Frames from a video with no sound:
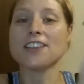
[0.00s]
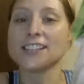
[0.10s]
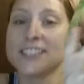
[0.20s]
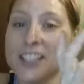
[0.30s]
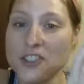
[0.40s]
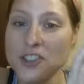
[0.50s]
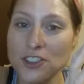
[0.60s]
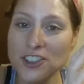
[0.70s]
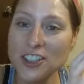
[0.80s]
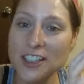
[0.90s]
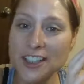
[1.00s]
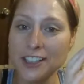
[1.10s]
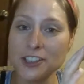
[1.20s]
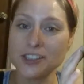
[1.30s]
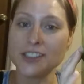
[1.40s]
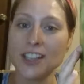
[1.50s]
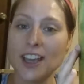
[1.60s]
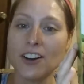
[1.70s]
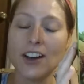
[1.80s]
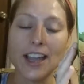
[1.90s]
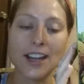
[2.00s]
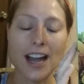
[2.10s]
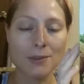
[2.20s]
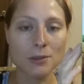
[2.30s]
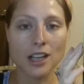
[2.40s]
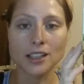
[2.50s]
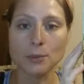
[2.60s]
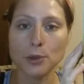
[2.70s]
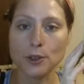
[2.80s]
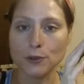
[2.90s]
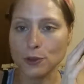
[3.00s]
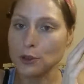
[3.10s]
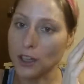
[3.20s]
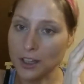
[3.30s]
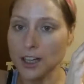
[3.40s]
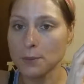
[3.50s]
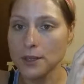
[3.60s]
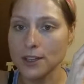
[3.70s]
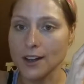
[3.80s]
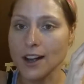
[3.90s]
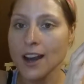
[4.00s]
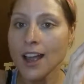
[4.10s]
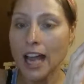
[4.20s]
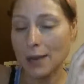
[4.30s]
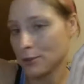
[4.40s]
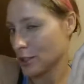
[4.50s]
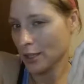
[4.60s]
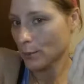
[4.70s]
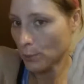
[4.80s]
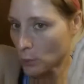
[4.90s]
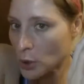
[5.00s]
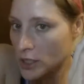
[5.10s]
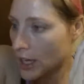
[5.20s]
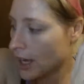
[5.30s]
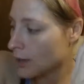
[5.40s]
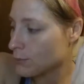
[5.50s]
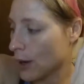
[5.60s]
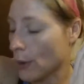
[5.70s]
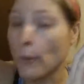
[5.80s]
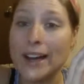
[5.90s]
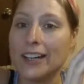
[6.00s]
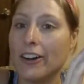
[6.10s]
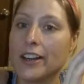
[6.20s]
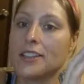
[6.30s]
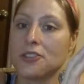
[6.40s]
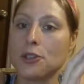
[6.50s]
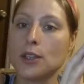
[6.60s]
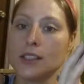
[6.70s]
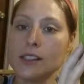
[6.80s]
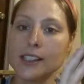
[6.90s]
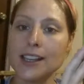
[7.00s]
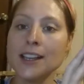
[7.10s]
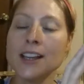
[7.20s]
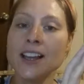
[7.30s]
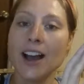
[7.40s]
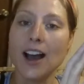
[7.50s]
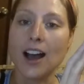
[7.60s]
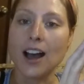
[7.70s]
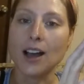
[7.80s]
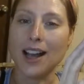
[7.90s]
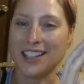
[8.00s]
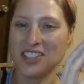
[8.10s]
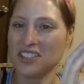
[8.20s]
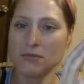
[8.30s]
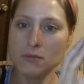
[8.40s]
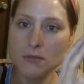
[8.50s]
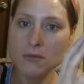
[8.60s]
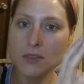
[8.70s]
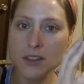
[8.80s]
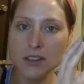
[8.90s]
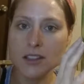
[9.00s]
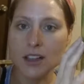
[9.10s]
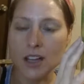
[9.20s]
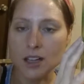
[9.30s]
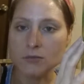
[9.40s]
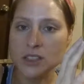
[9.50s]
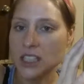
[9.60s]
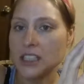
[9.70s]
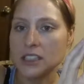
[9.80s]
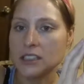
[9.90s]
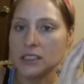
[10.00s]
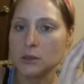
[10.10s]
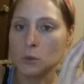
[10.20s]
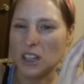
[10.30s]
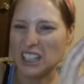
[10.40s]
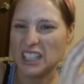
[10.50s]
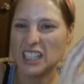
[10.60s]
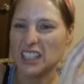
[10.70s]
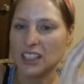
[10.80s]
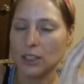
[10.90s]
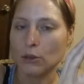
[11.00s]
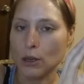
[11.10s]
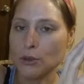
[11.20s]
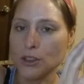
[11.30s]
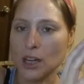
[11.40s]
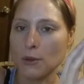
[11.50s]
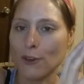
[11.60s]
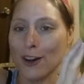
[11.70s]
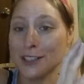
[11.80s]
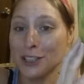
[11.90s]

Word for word: their digital kitchen scale and I'm not going to put food on it up here. I'm just going to put um, a weight on it so you can see. Uh, I just um, didn't want to get anything gross on it before I